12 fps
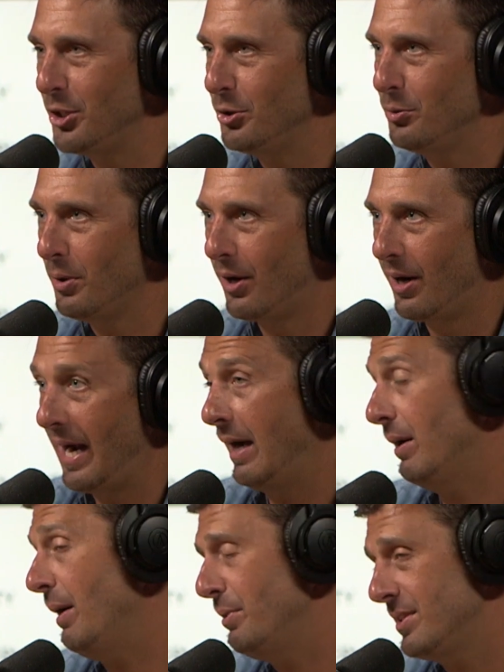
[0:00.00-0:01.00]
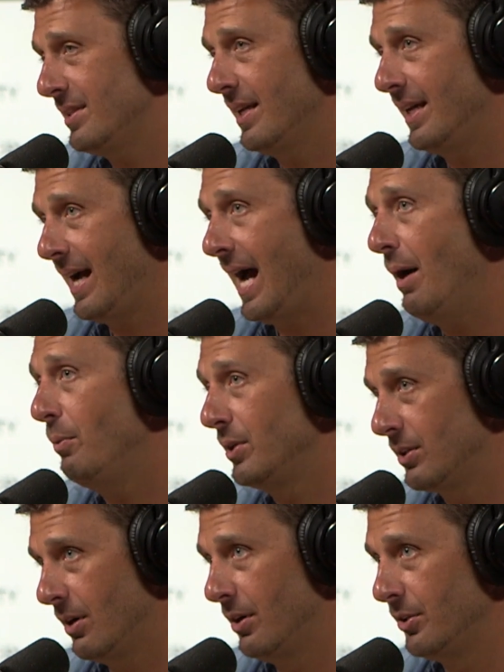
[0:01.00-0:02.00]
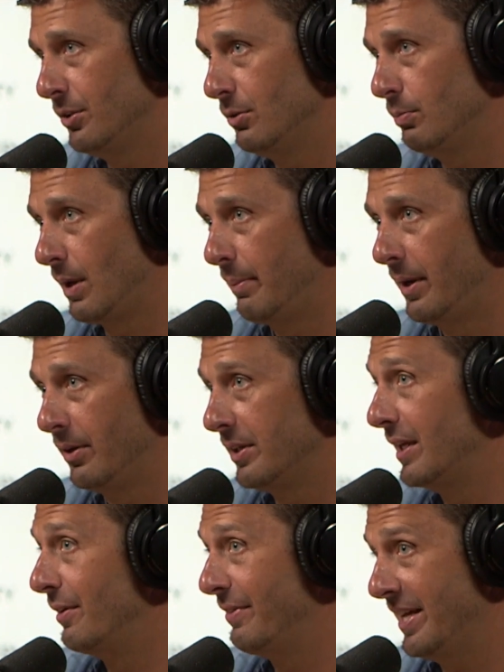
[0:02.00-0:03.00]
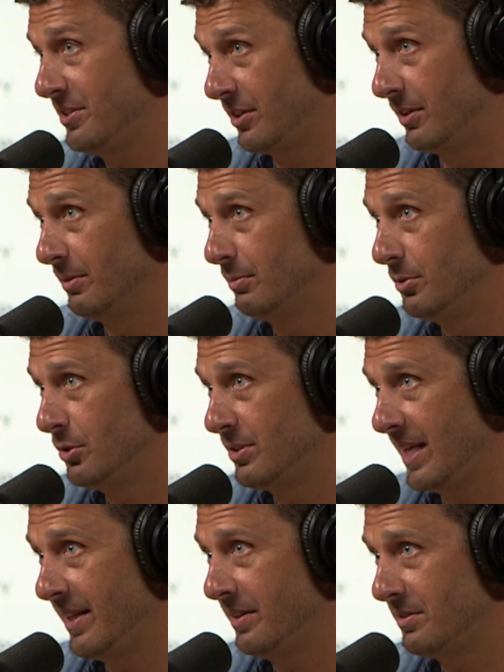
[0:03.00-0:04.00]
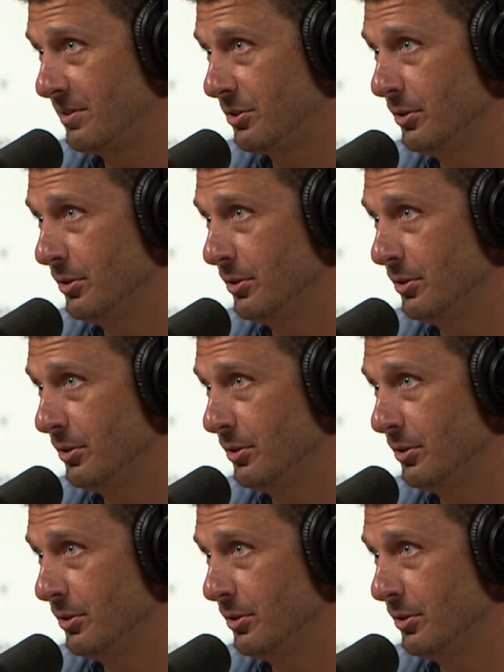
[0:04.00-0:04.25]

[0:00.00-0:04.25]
you are, I would say, I would call you primarily an investor. Would you say that's